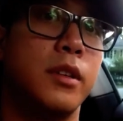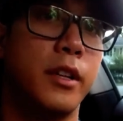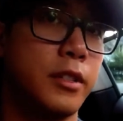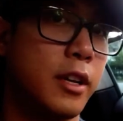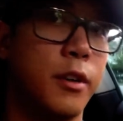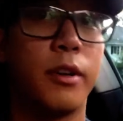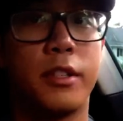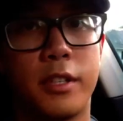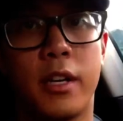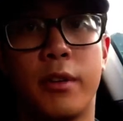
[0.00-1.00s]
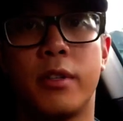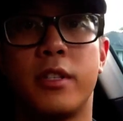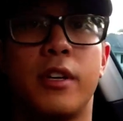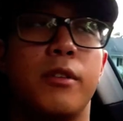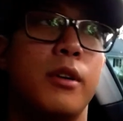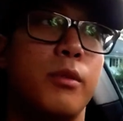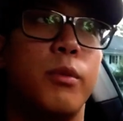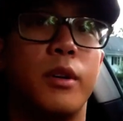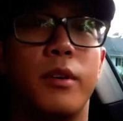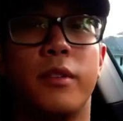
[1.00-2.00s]
etc., etc., etc.,
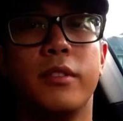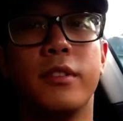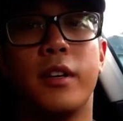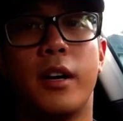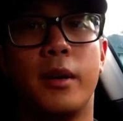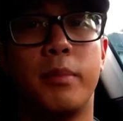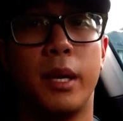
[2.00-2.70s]
will be